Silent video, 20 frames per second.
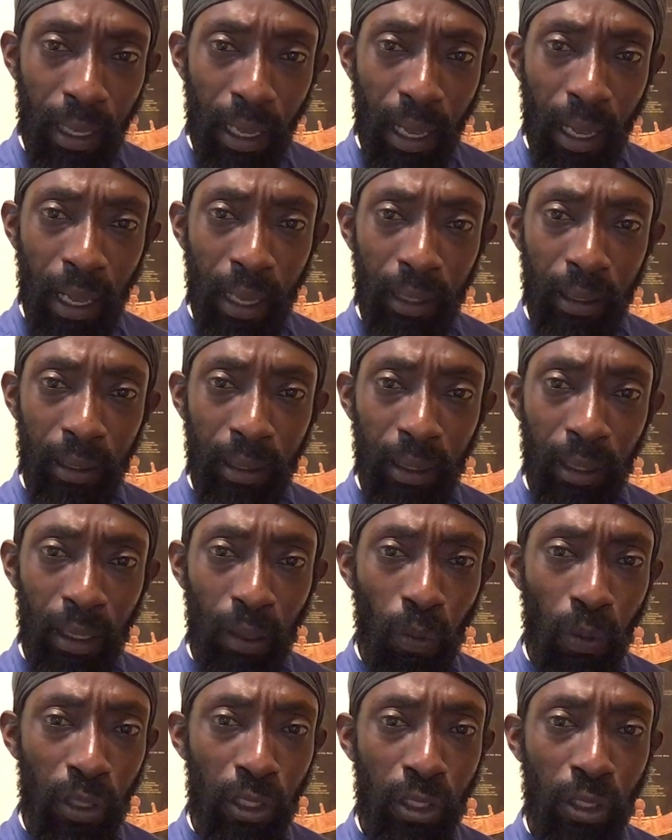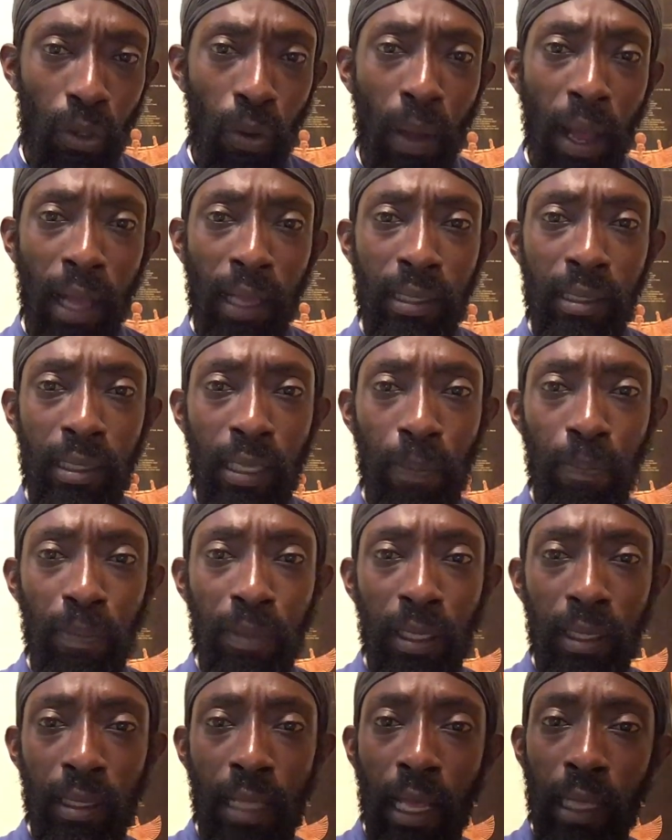And he was so
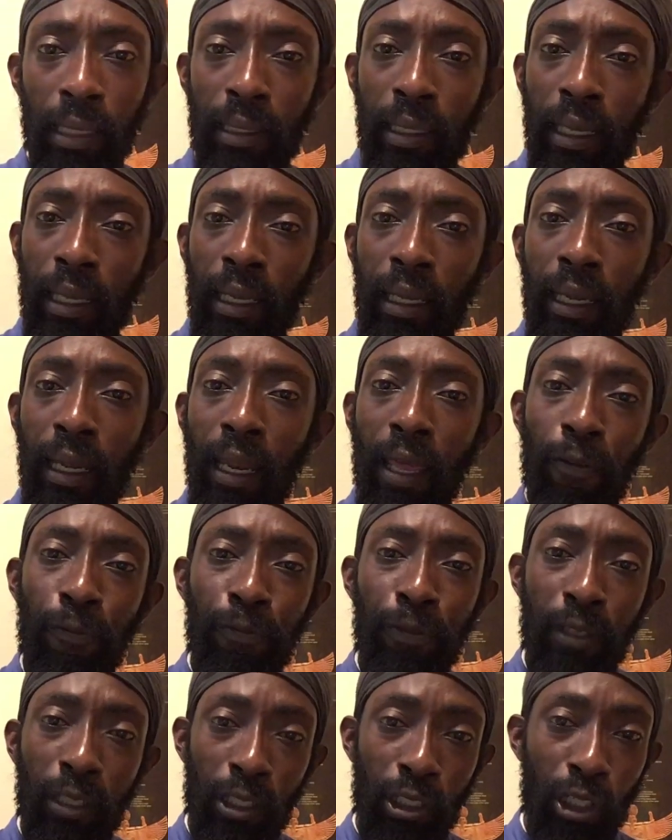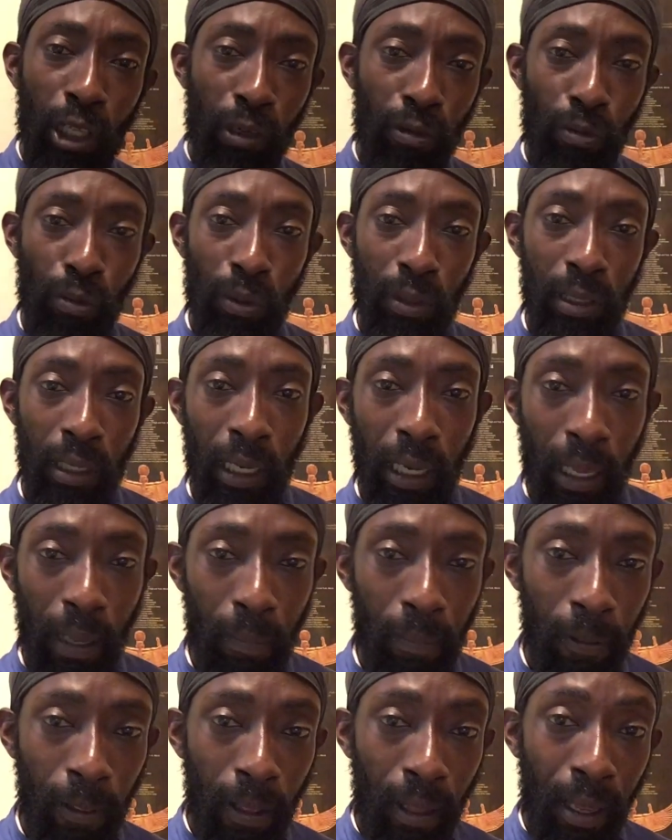accepted that they left Jerusalem
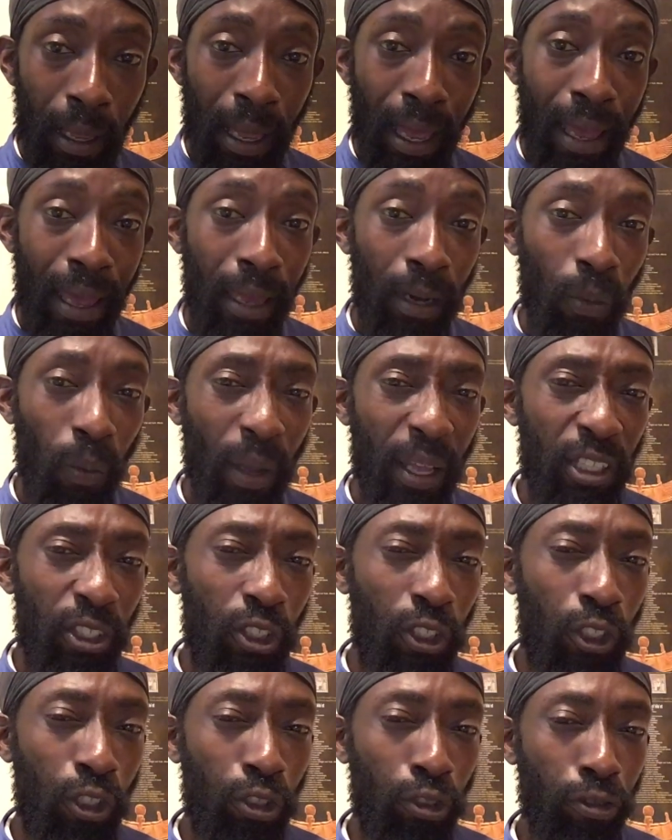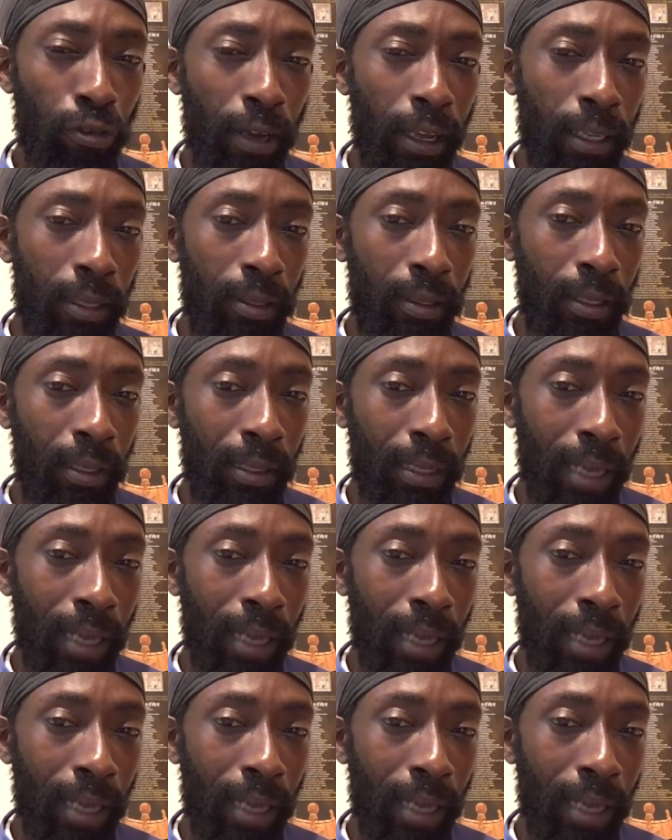and went straight to